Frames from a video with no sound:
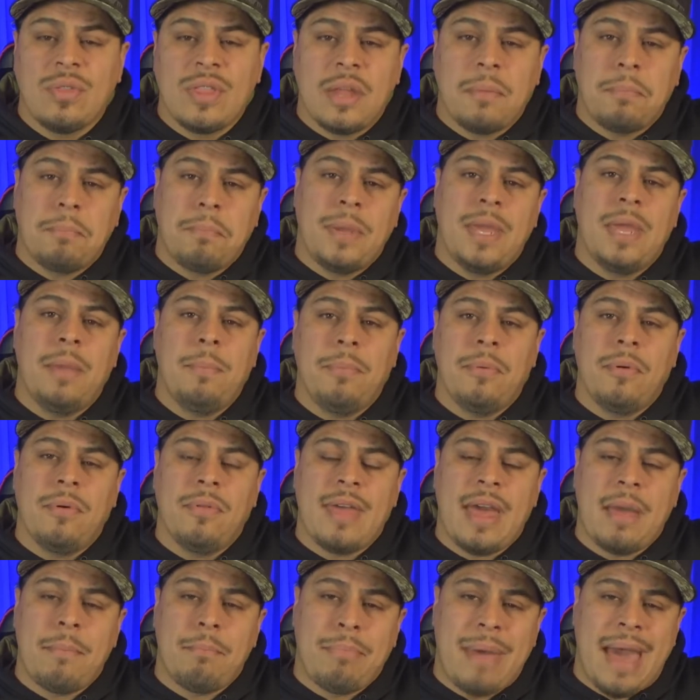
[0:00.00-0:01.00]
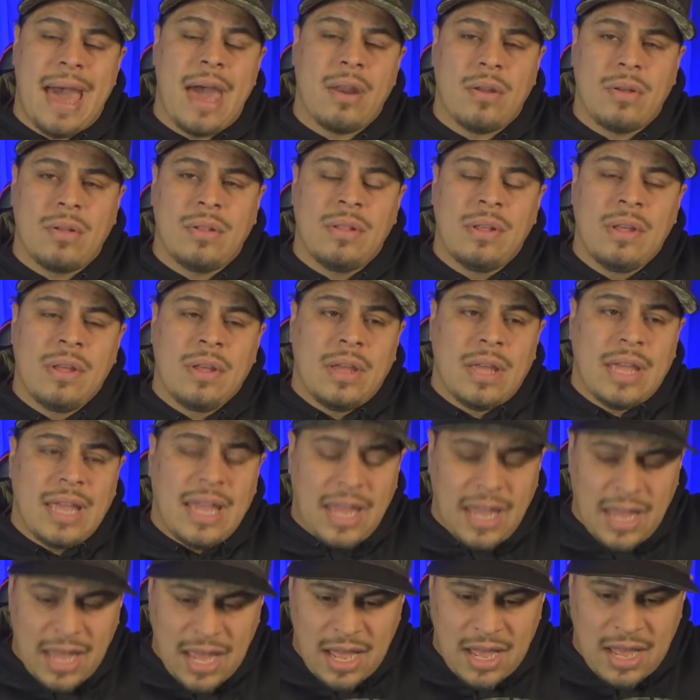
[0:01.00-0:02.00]
that people that battle
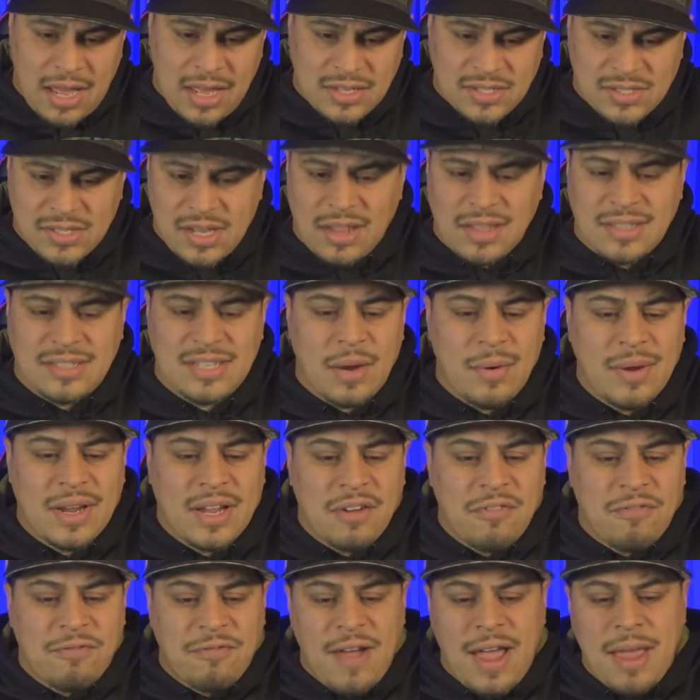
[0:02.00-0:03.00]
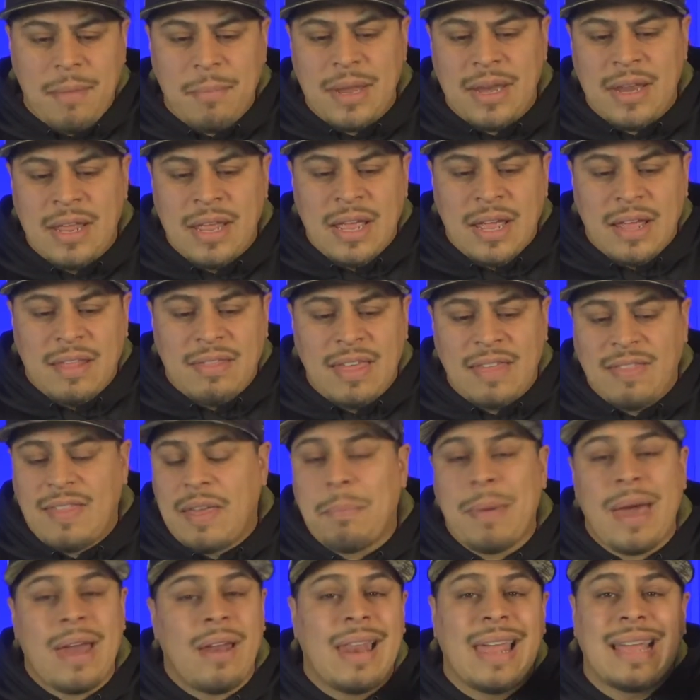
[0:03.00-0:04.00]
solitary confinement, they
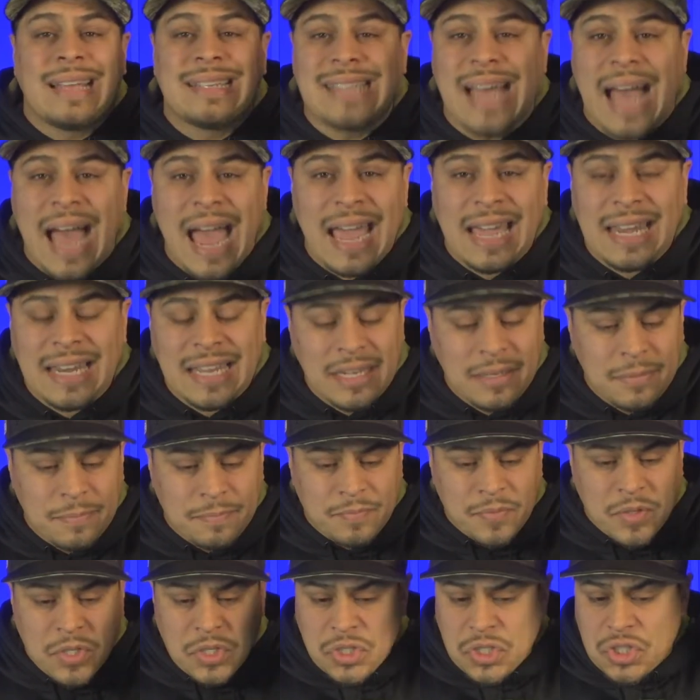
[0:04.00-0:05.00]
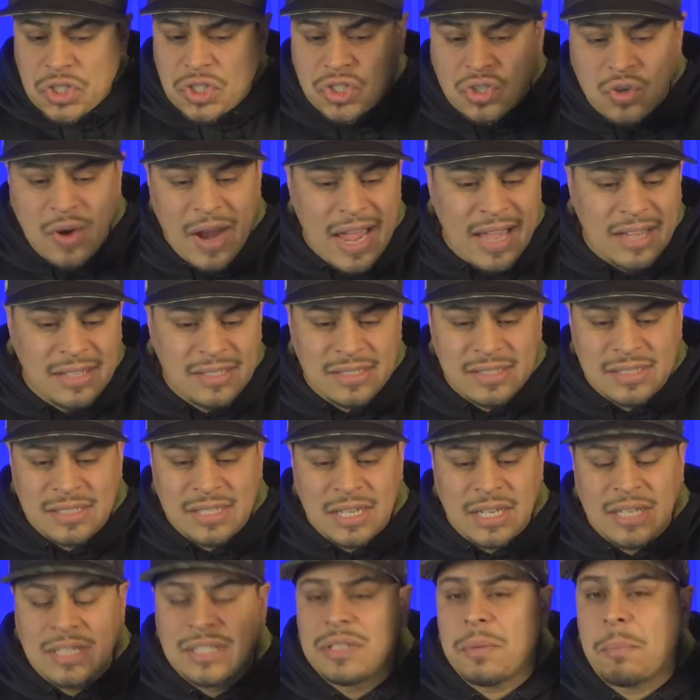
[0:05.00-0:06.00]
battle anxiety, stress,
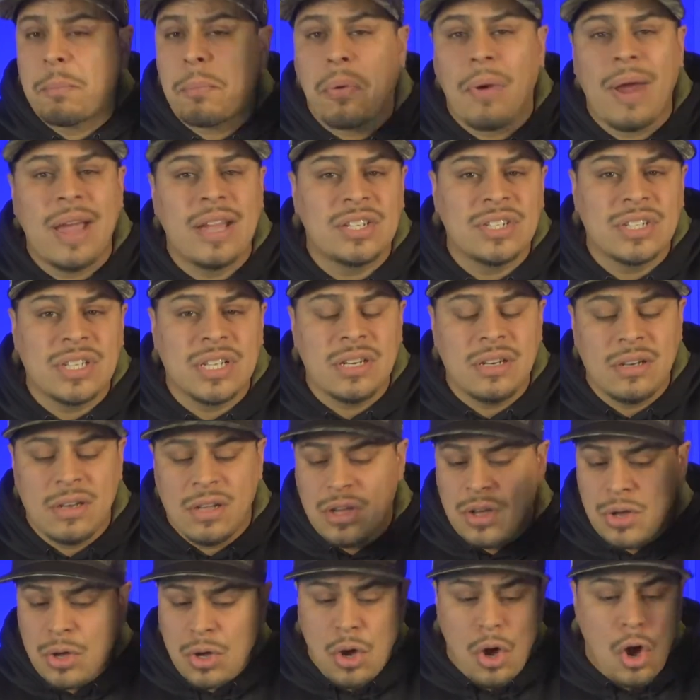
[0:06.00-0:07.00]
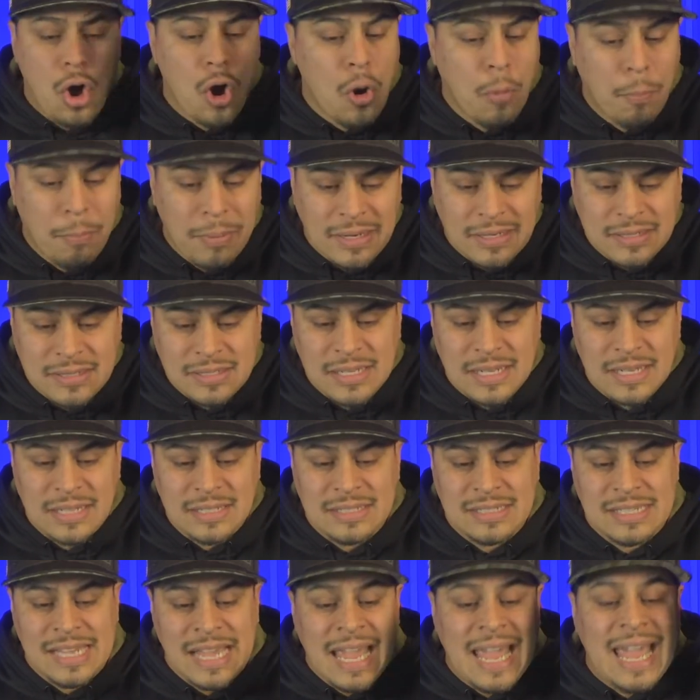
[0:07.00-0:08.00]
depression,
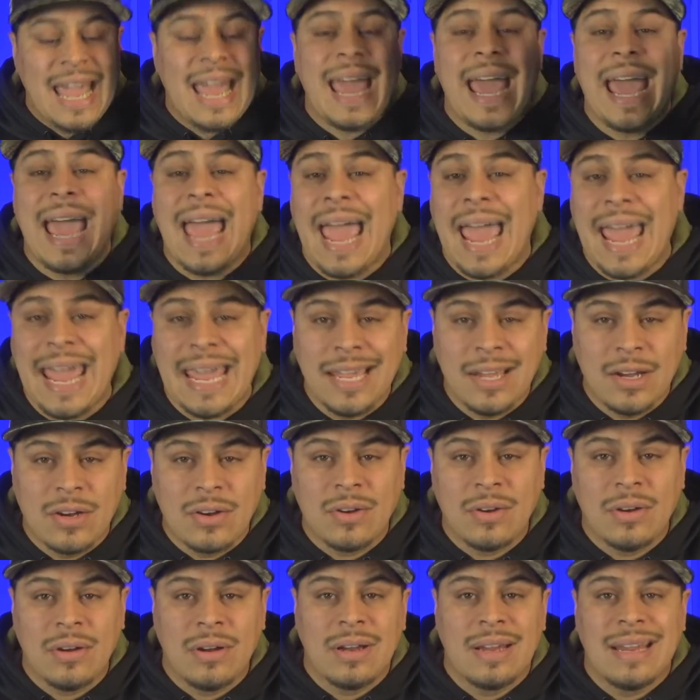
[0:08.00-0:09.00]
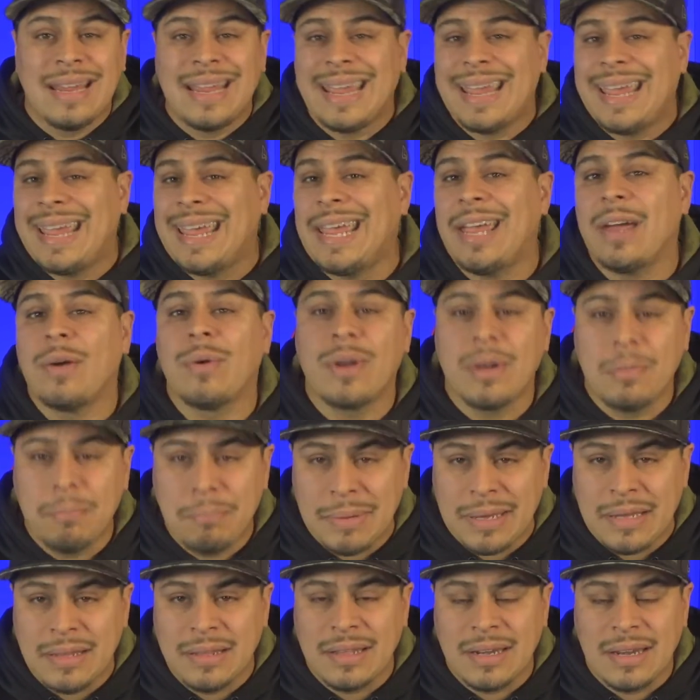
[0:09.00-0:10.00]
hopelessness, anger,
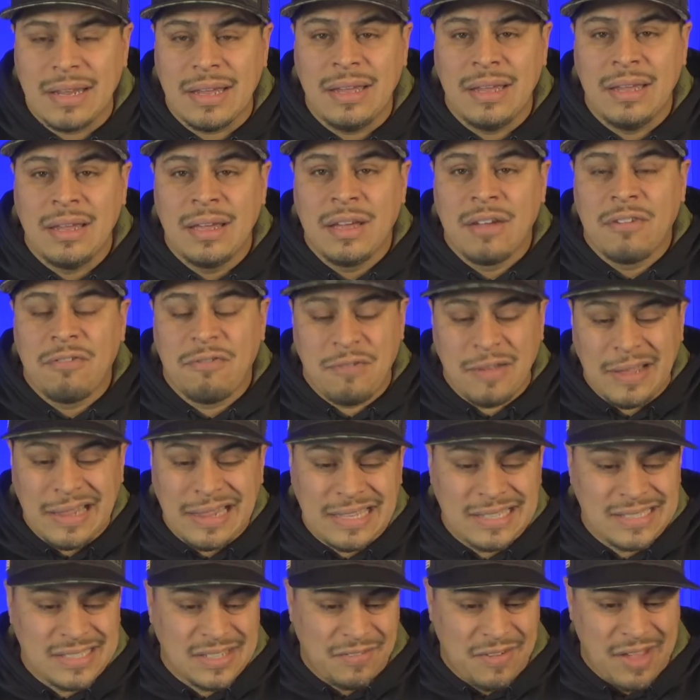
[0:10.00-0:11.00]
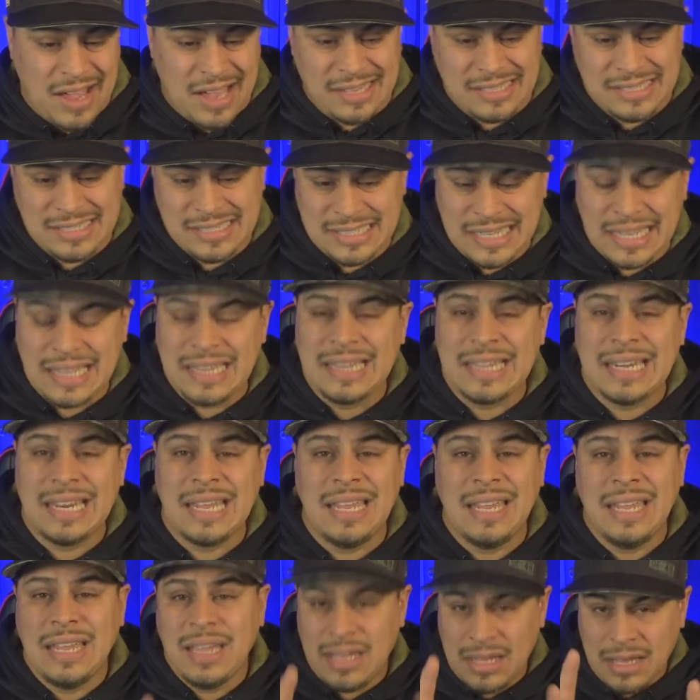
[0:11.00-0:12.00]
irritability, feelings of
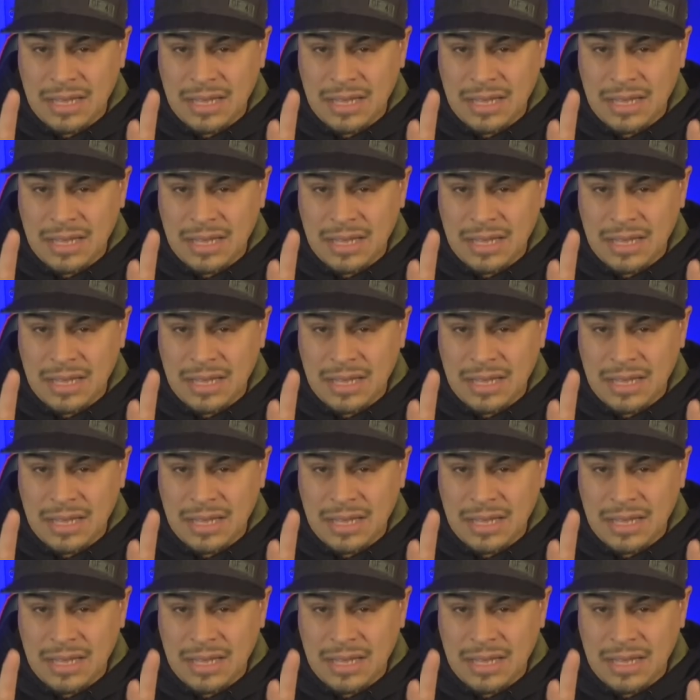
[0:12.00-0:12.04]
hostility,